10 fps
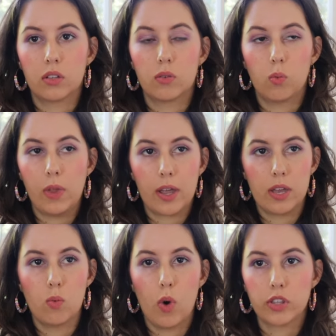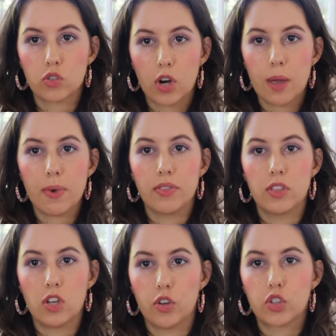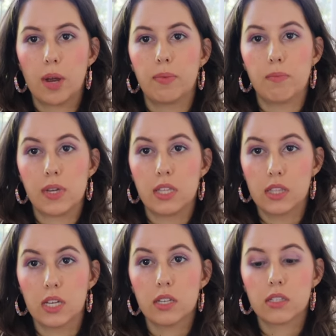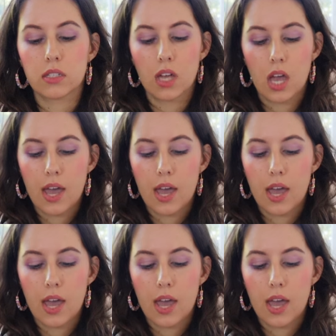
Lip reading: like in one stripe, and then the other stripe be this.